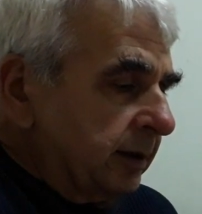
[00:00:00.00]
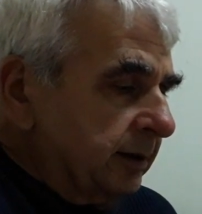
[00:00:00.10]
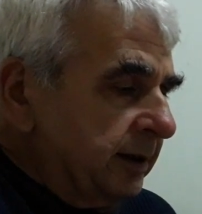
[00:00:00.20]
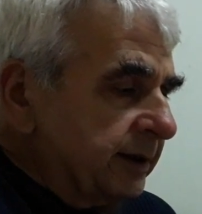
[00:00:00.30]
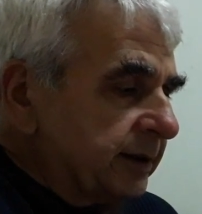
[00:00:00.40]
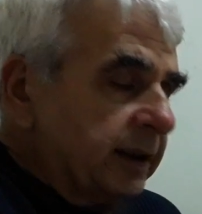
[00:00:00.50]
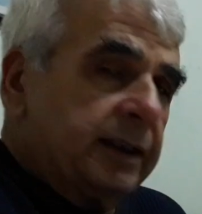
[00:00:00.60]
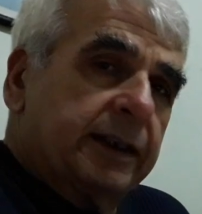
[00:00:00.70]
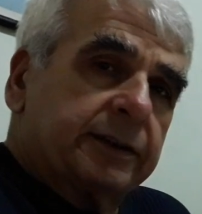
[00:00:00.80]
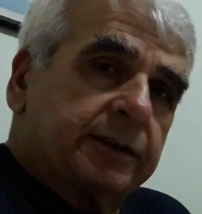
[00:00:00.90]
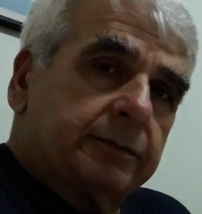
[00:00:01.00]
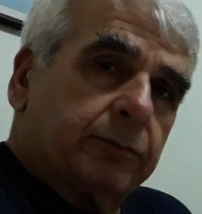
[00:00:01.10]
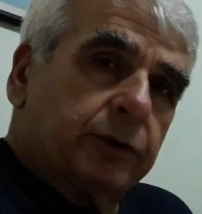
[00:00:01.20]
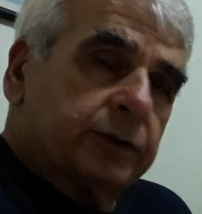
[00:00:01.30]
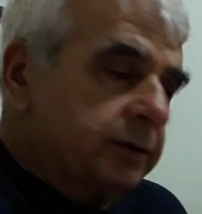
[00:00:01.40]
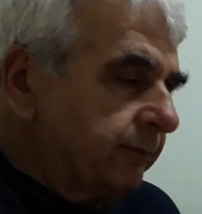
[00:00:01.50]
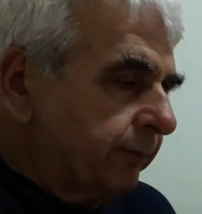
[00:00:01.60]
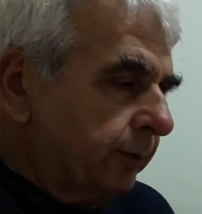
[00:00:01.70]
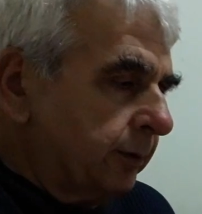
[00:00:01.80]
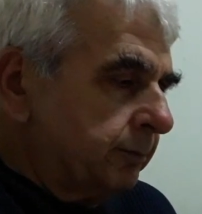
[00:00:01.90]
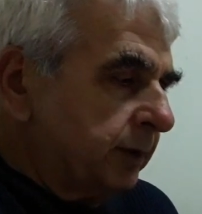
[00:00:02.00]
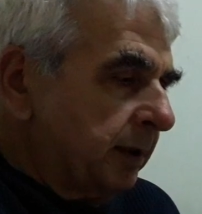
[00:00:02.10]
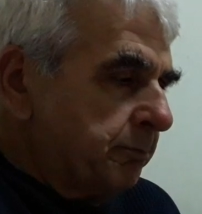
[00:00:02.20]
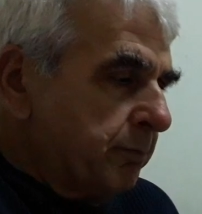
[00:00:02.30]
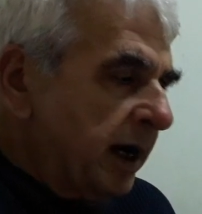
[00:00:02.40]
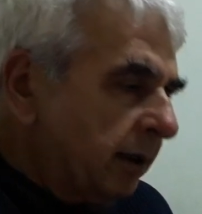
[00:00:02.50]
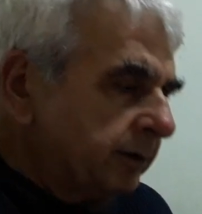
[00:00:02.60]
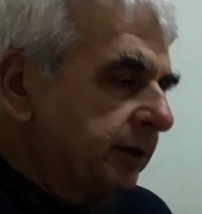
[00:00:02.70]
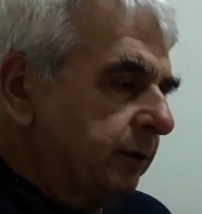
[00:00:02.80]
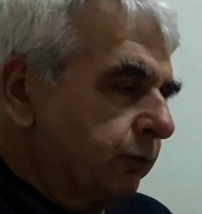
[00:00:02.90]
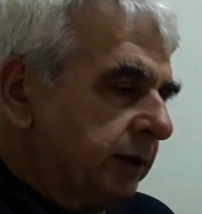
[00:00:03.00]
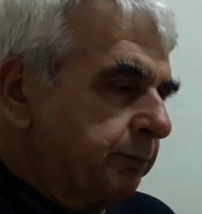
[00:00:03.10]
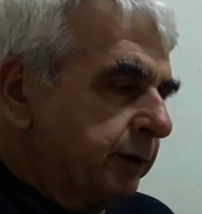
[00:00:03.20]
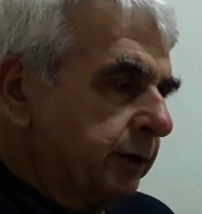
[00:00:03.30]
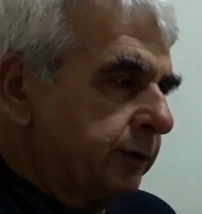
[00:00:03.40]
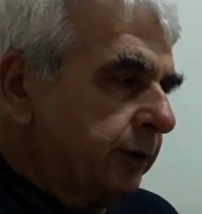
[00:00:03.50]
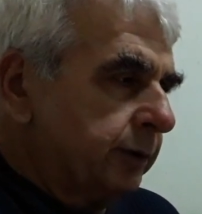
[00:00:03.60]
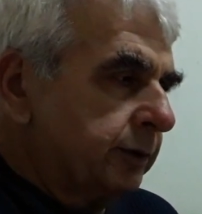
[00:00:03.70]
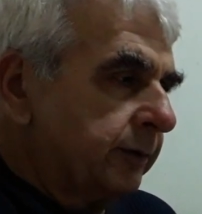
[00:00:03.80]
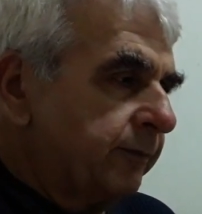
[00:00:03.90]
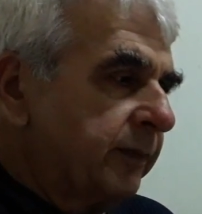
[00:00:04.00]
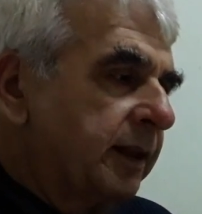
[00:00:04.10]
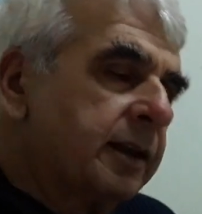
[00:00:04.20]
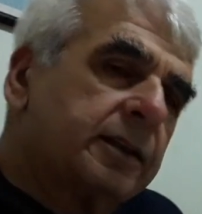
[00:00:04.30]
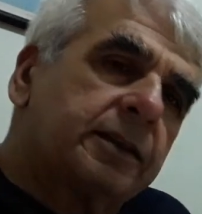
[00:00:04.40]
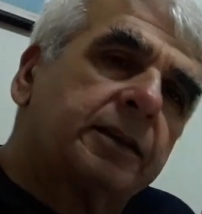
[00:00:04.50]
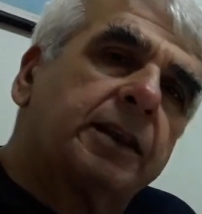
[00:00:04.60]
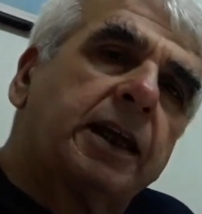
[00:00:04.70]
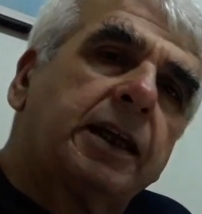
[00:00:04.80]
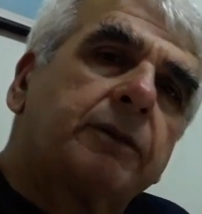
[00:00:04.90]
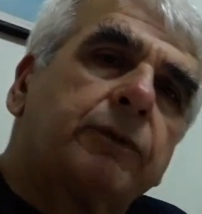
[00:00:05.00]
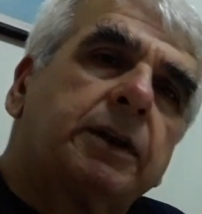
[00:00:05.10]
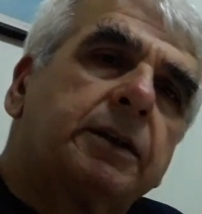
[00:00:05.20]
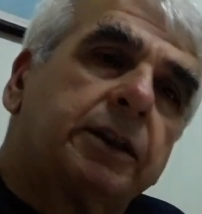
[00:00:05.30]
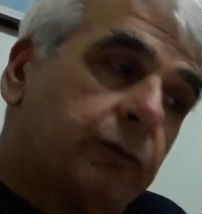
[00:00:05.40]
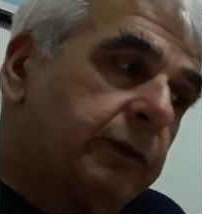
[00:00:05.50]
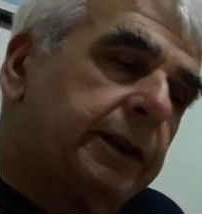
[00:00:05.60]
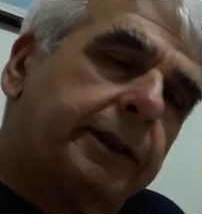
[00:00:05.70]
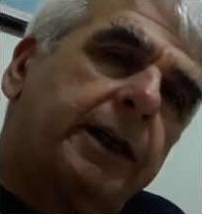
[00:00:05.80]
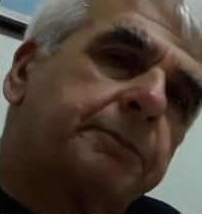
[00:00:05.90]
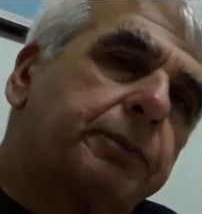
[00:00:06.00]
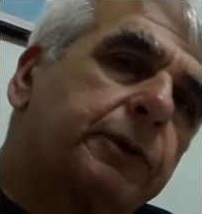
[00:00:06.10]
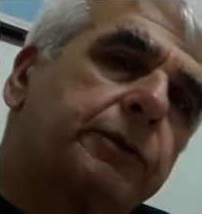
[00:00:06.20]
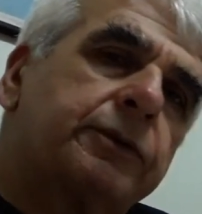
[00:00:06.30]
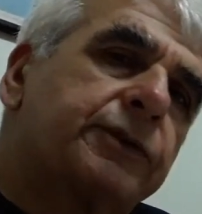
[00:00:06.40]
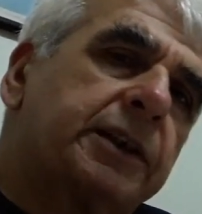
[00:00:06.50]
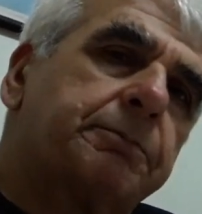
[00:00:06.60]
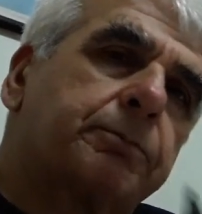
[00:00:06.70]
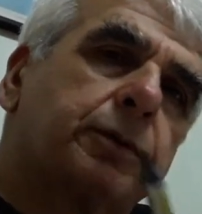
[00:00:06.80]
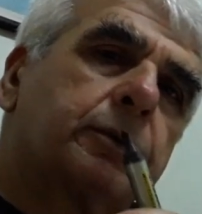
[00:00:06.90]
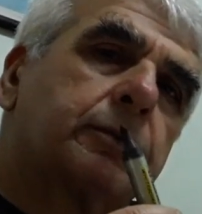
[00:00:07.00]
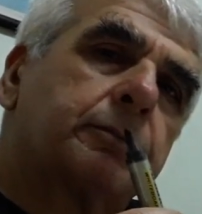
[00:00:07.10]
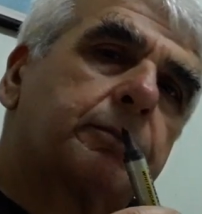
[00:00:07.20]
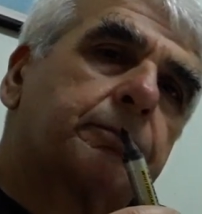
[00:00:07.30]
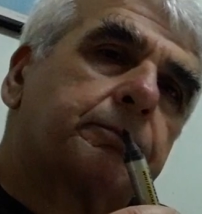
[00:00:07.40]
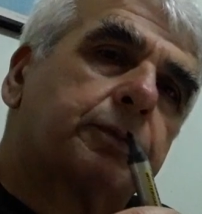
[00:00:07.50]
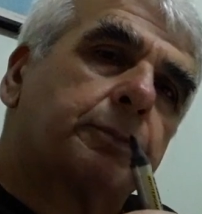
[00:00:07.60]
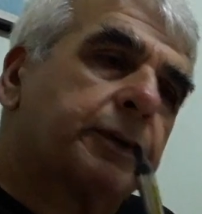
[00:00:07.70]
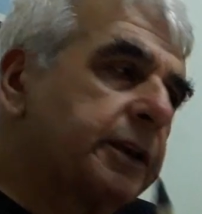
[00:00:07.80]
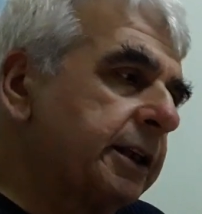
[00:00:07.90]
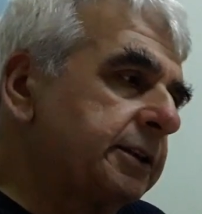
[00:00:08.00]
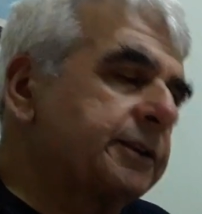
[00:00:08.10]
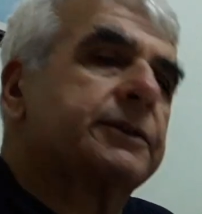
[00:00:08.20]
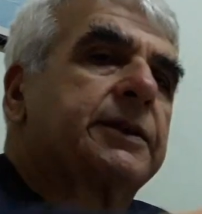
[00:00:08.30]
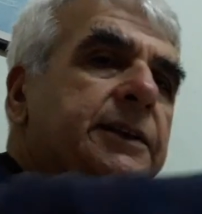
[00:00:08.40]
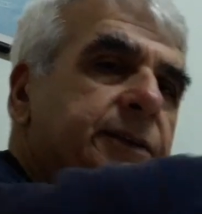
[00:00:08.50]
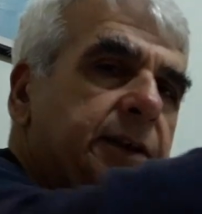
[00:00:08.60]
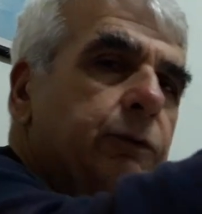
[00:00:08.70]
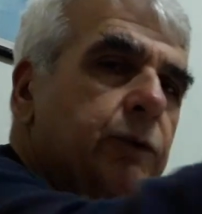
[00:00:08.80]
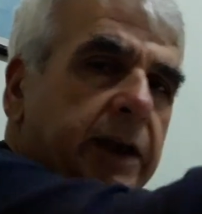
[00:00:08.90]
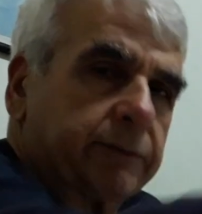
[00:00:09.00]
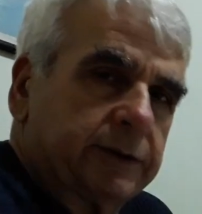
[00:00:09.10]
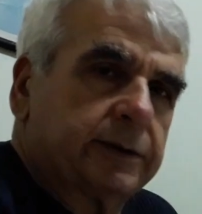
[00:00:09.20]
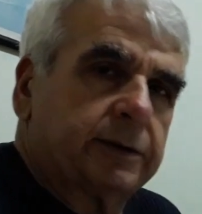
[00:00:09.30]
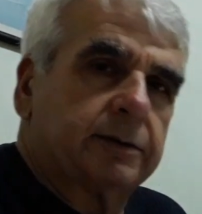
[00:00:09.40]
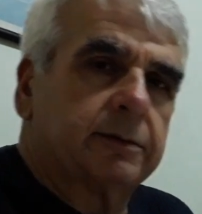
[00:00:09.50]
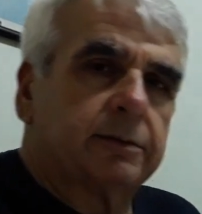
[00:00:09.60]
this electron motion form bounded with proton they will, it will not produce and pro propagate successive waves.